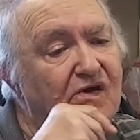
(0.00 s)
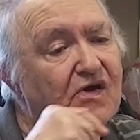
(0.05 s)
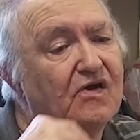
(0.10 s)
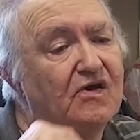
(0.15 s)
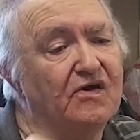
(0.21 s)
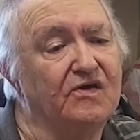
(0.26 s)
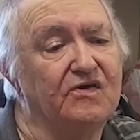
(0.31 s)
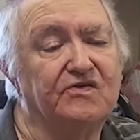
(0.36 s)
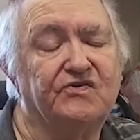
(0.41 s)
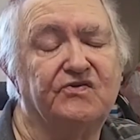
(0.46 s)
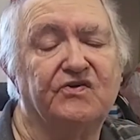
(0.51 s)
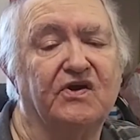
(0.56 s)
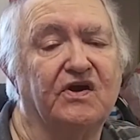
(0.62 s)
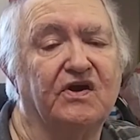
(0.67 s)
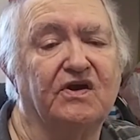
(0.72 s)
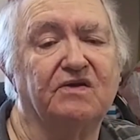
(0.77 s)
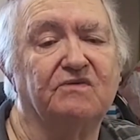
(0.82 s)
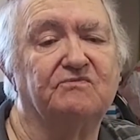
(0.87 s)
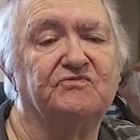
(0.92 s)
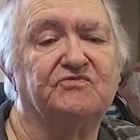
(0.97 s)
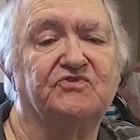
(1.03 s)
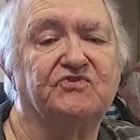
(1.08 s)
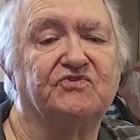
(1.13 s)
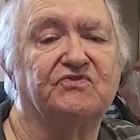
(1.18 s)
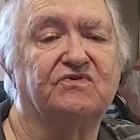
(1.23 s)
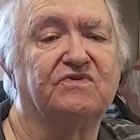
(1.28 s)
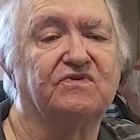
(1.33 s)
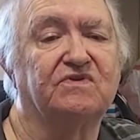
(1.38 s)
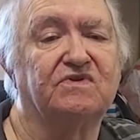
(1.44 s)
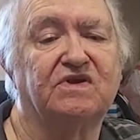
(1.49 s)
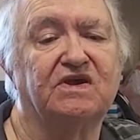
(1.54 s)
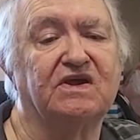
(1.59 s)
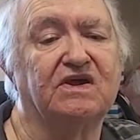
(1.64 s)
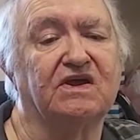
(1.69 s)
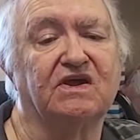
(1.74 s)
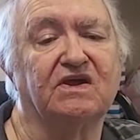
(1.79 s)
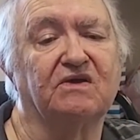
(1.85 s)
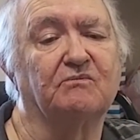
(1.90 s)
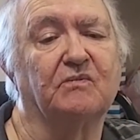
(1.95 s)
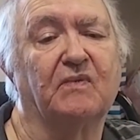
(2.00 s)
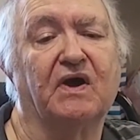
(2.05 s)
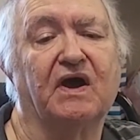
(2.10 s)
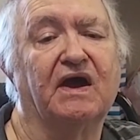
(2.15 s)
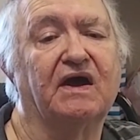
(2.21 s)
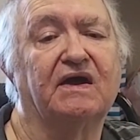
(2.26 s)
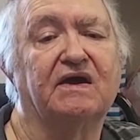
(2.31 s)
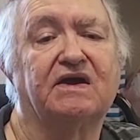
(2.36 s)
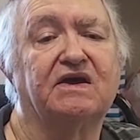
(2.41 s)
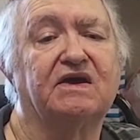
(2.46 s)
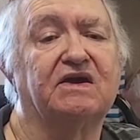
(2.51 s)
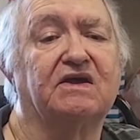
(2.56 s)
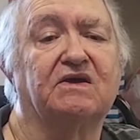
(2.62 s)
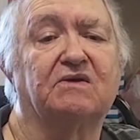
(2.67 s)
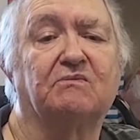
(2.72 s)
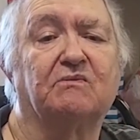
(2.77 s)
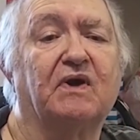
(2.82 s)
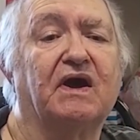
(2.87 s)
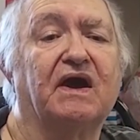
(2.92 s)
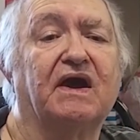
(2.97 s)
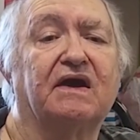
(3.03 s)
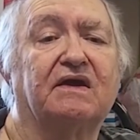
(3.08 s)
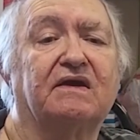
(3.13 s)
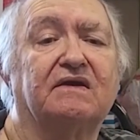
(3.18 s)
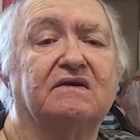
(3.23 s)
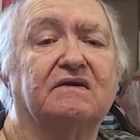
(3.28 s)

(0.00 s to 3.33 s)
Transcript: hard times getting it back, getting back.